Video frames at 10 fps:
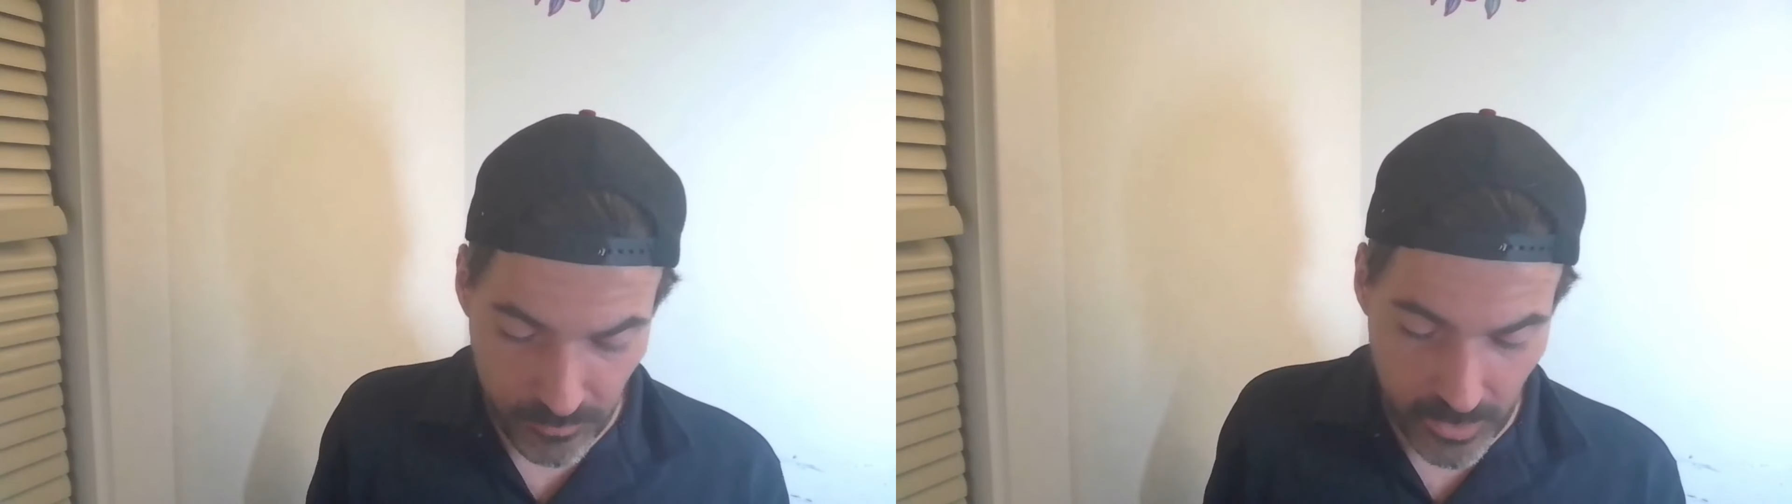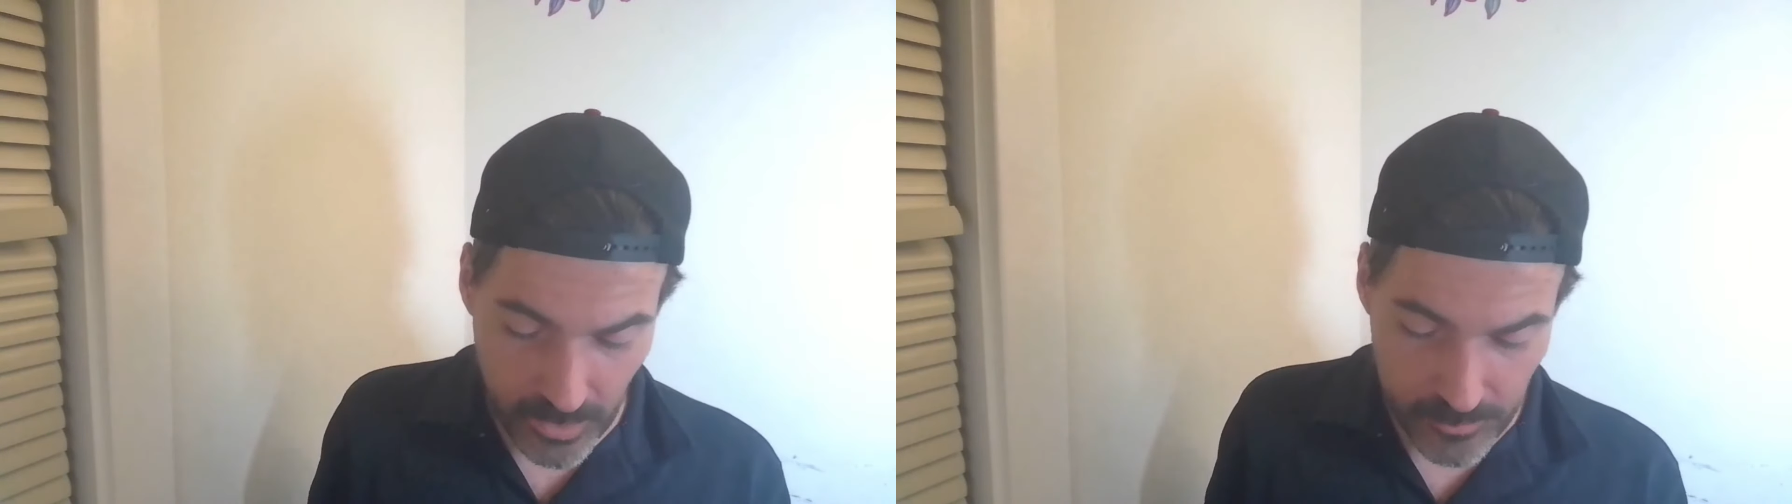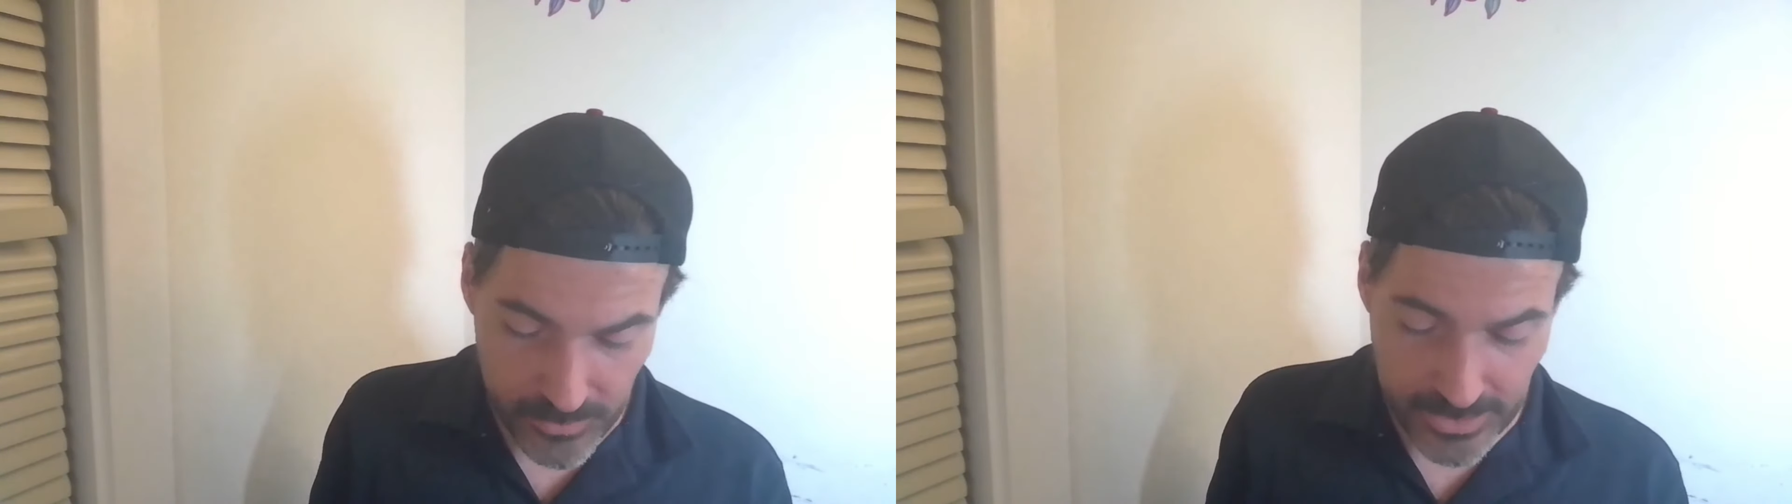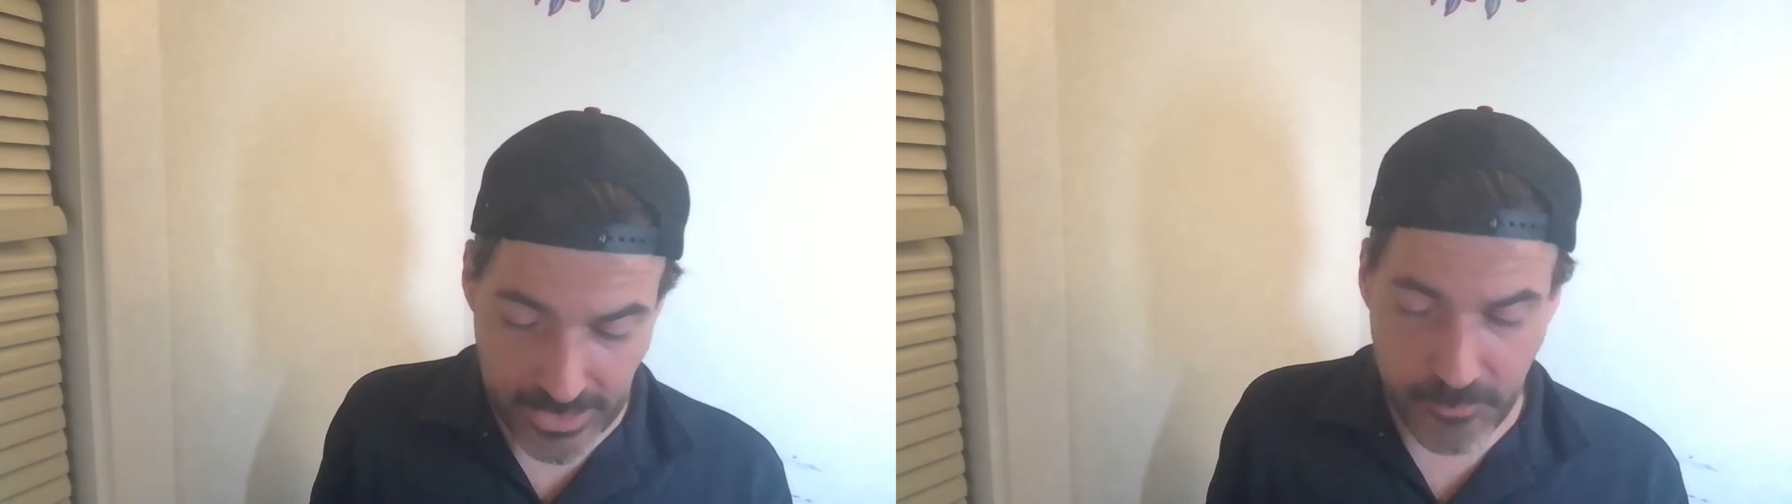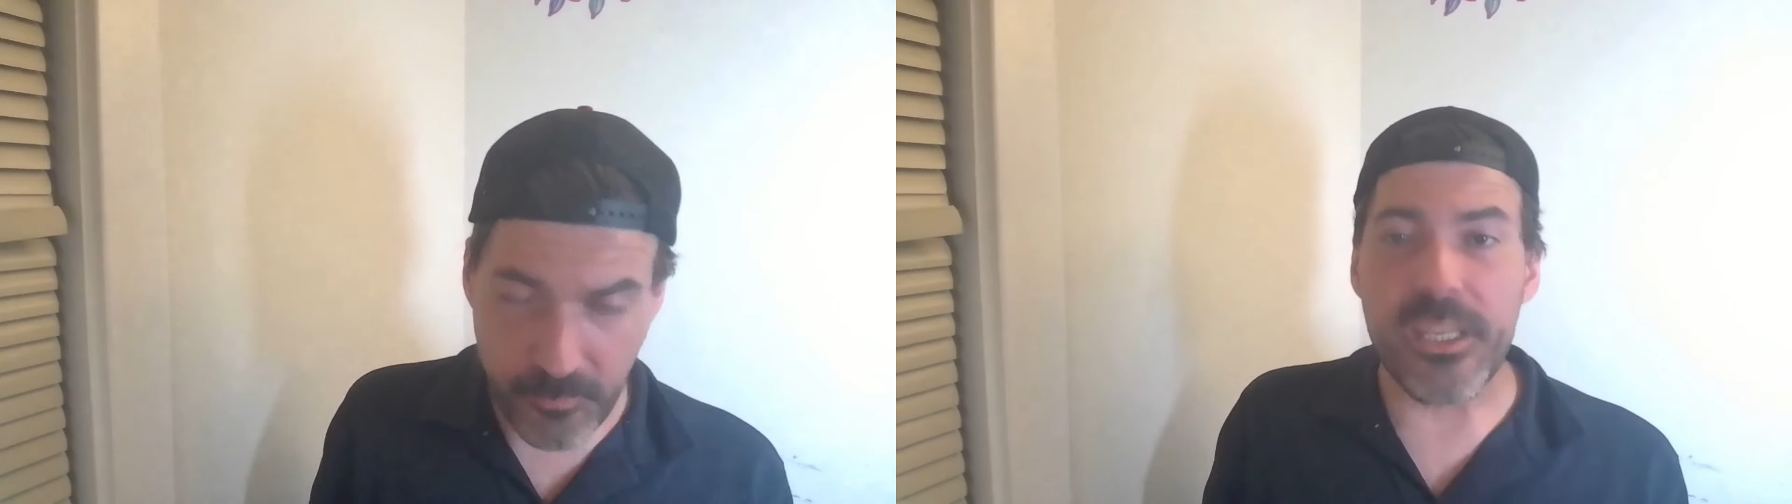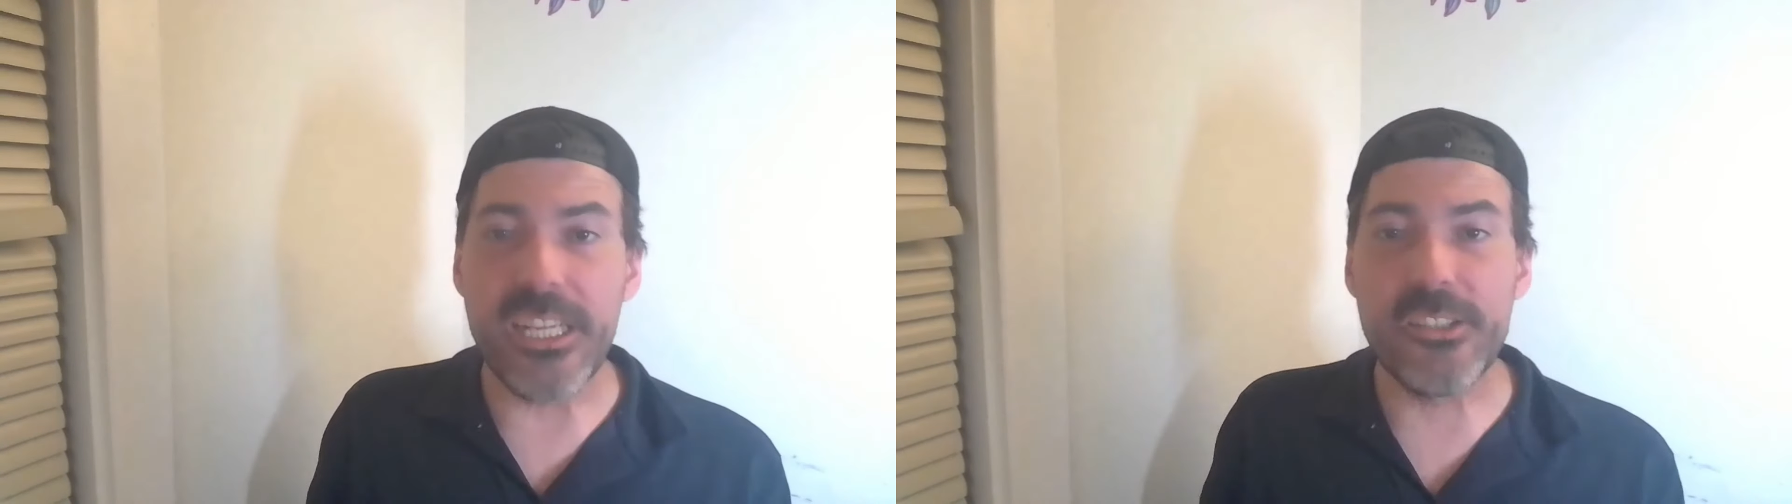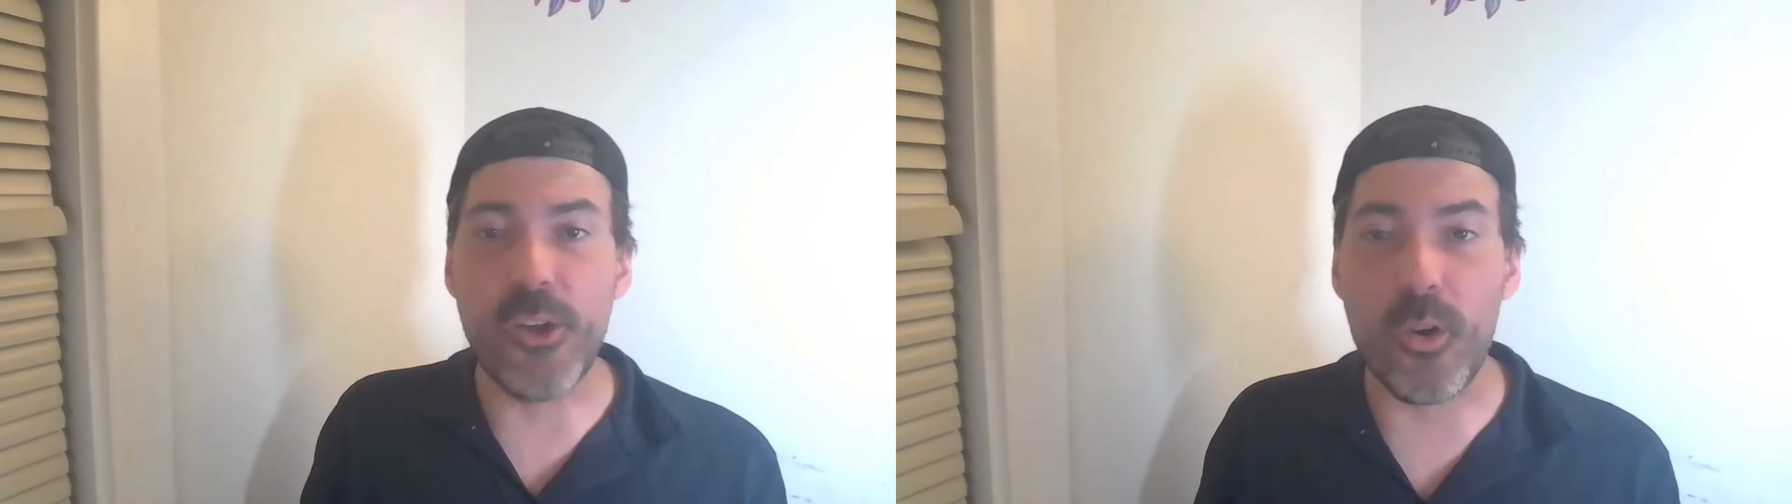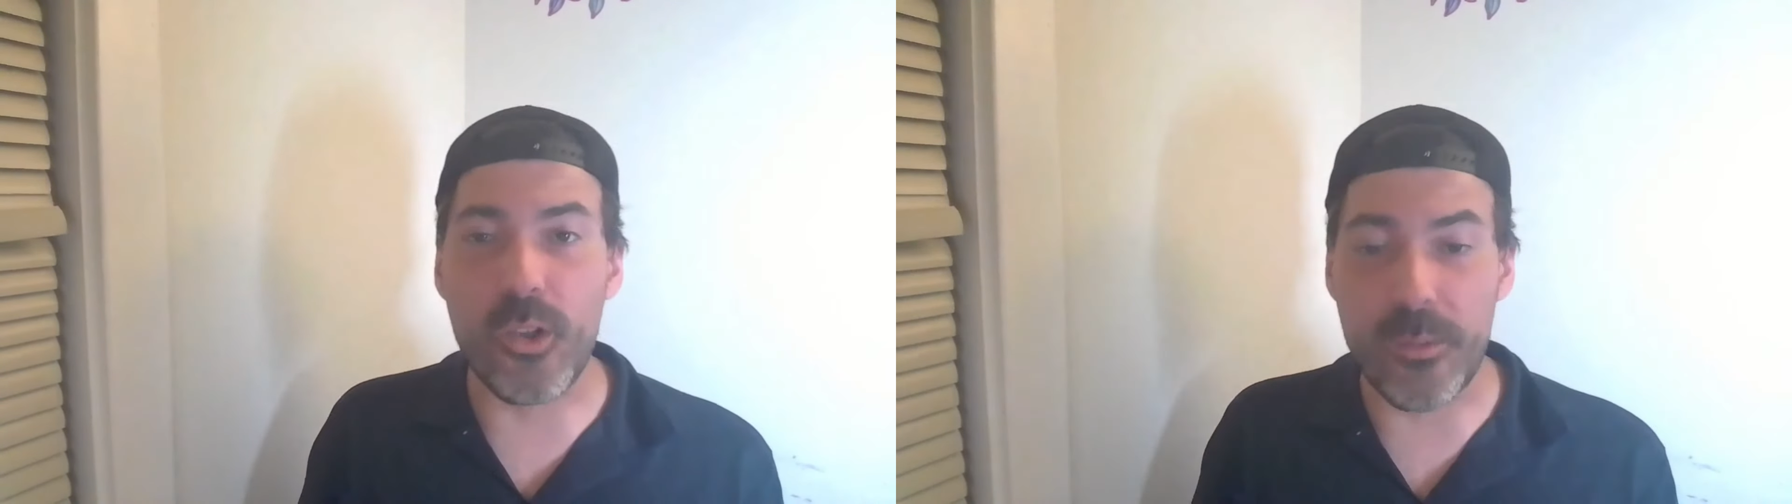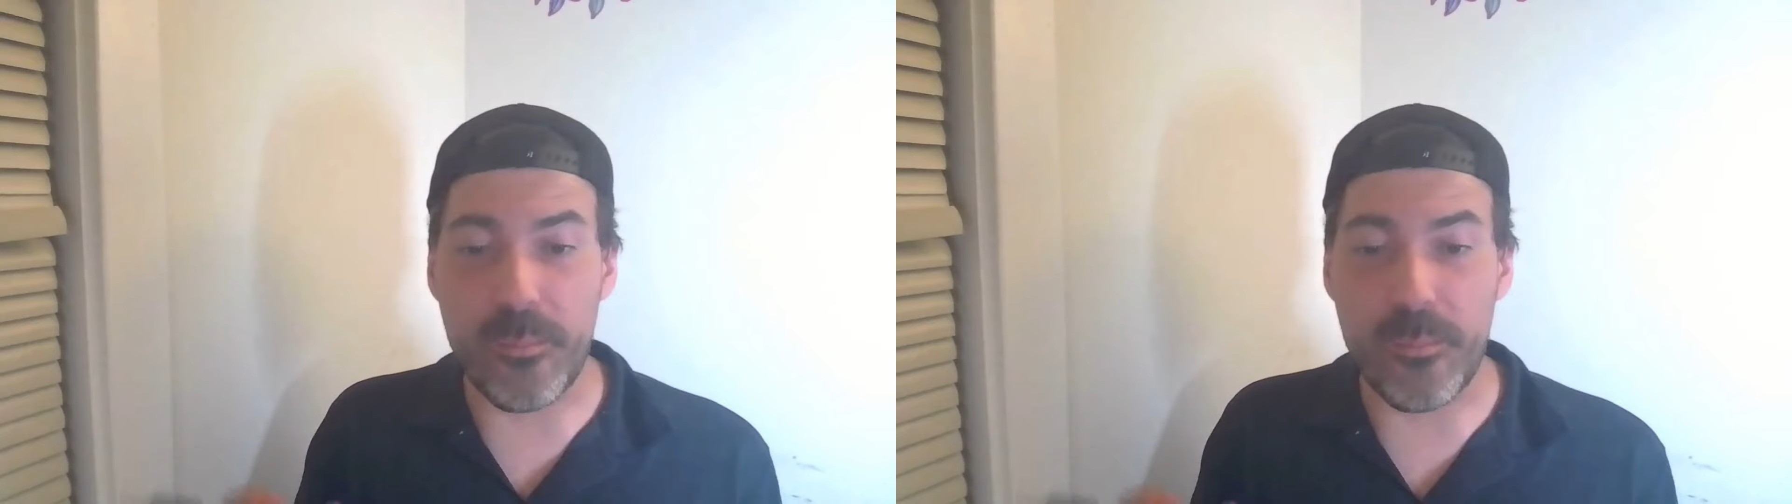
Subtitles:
Again, being totally